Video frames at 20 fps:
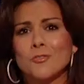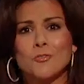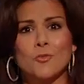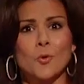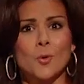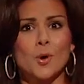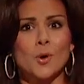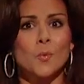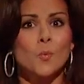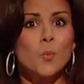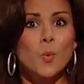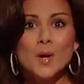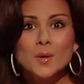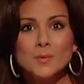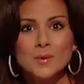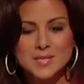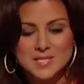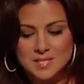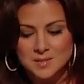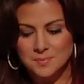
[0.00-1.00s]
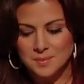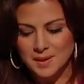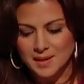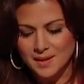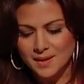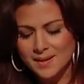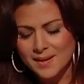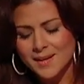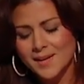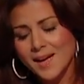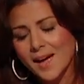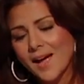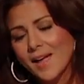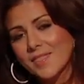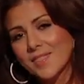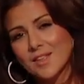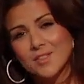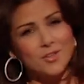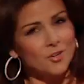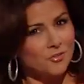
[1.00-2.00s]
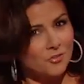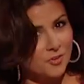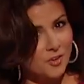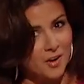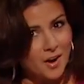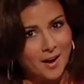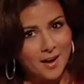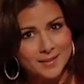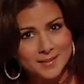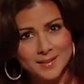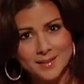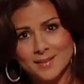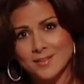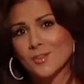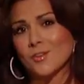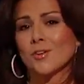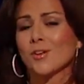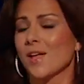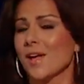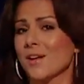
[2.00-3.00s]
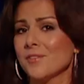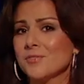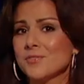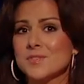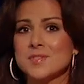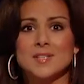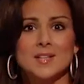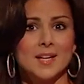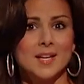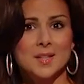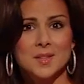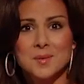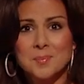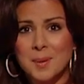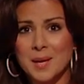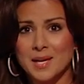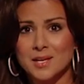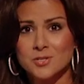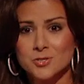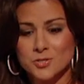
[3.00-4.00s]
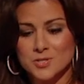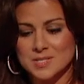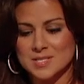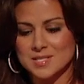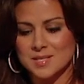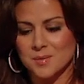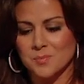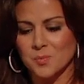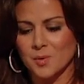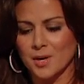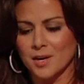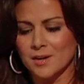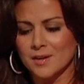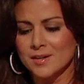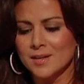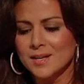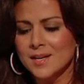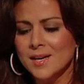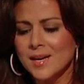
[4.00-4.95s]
for one recipe and then they're forgotten and they're left in the pantry somewhere.